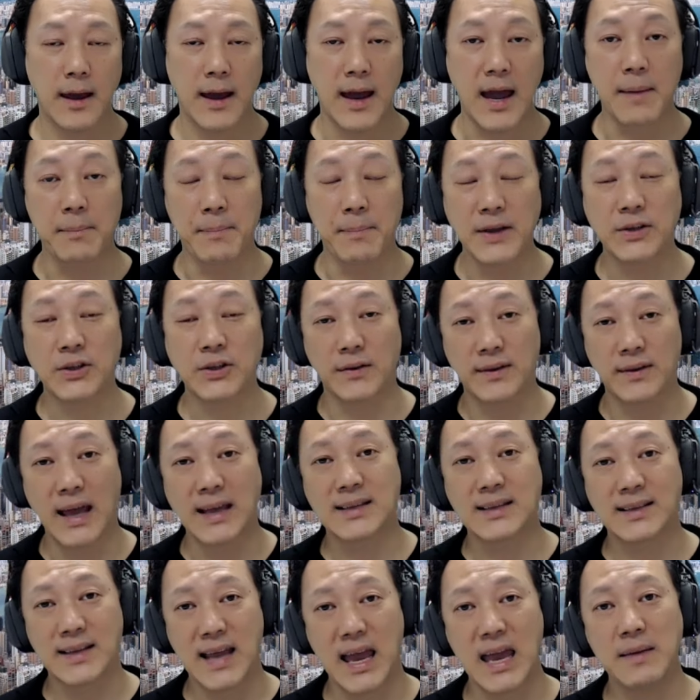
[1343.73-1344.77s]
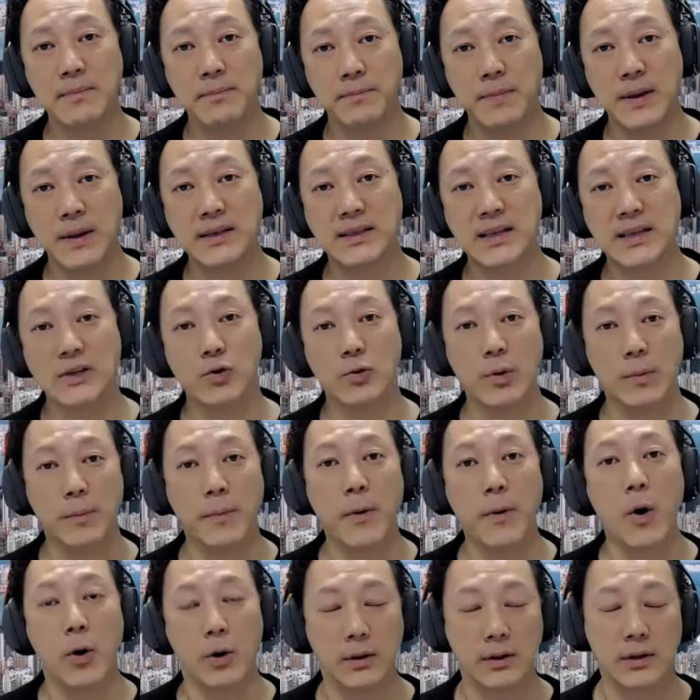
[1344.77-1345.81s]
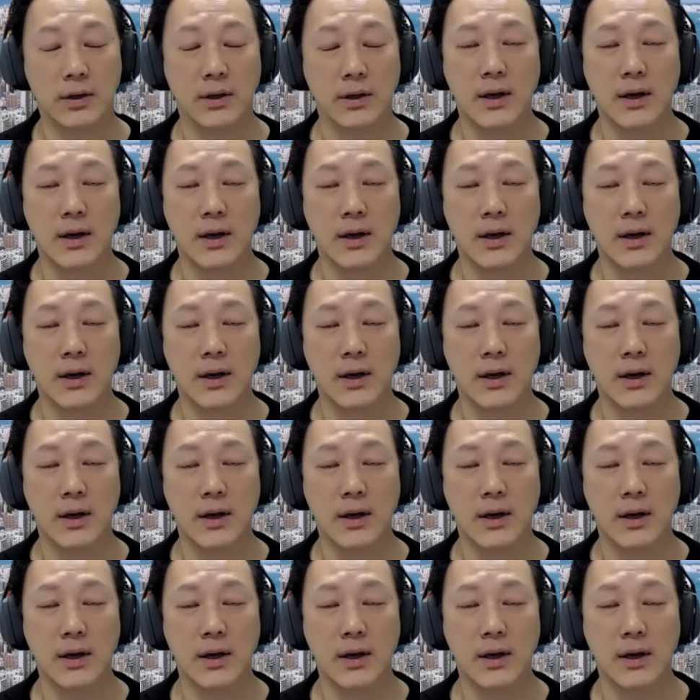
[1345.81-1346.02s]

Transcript: And based on that same BCG report,